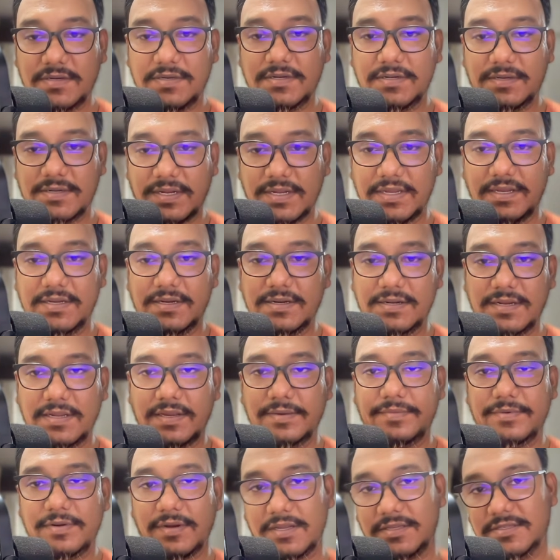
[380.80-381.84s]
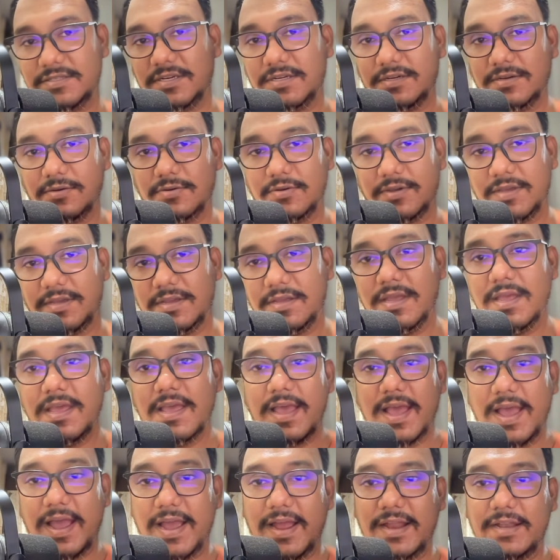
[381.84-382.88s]
tiger named Raja. Okay,
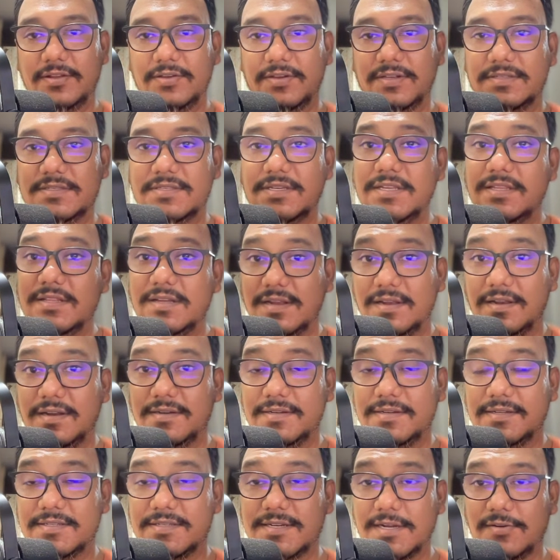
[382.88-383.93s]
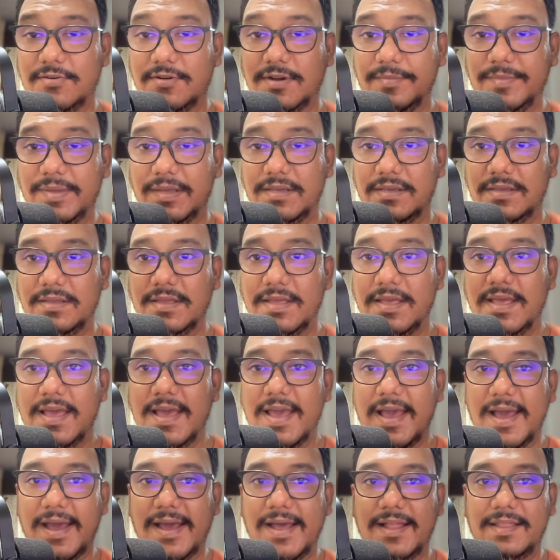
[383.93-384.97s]
and you can see the alert is now coming.
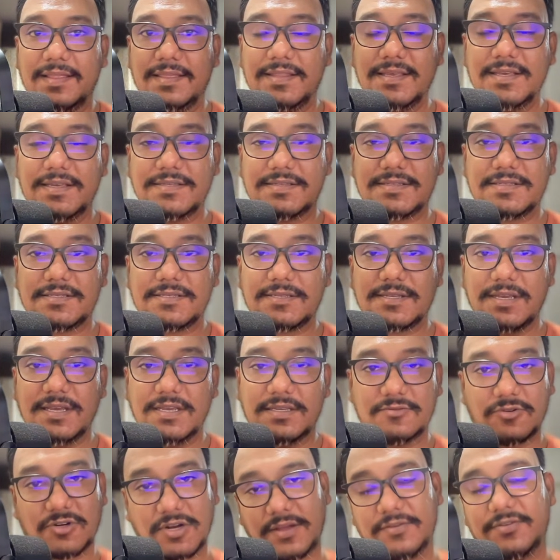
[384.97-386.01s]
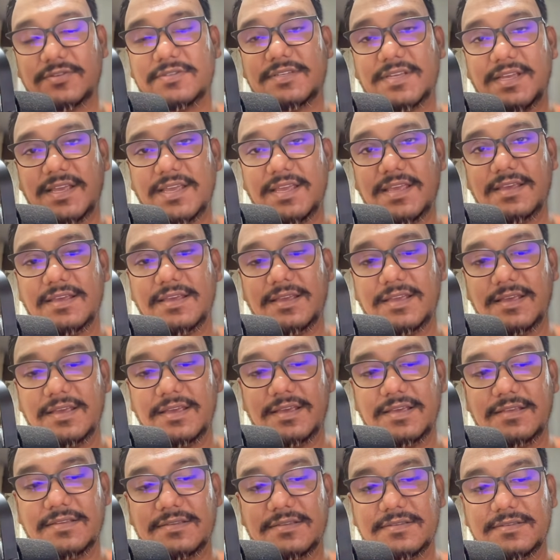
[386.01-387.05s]
And this is what I was saying
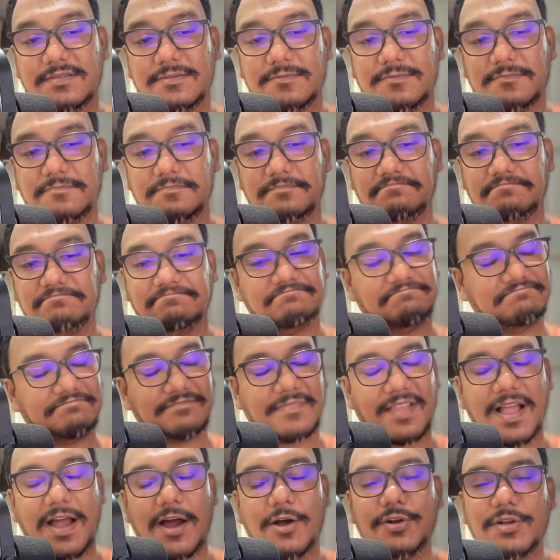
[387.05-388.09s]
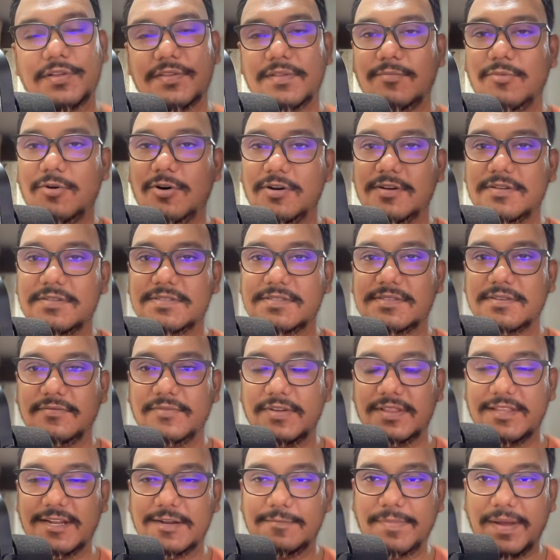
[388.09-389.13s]
is out of the box
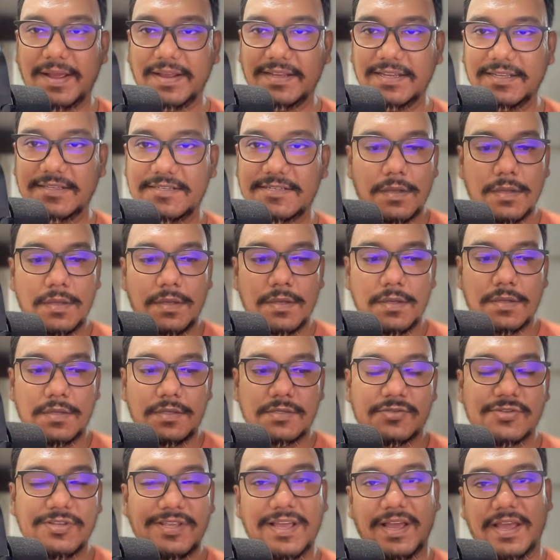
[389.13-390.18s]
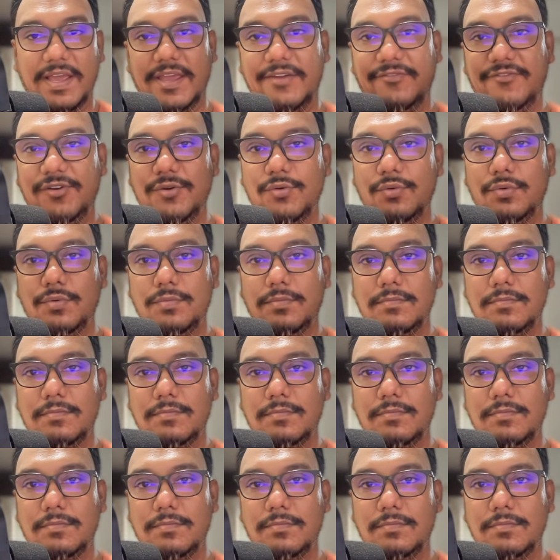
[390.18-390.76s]
with that package. So yeah, if you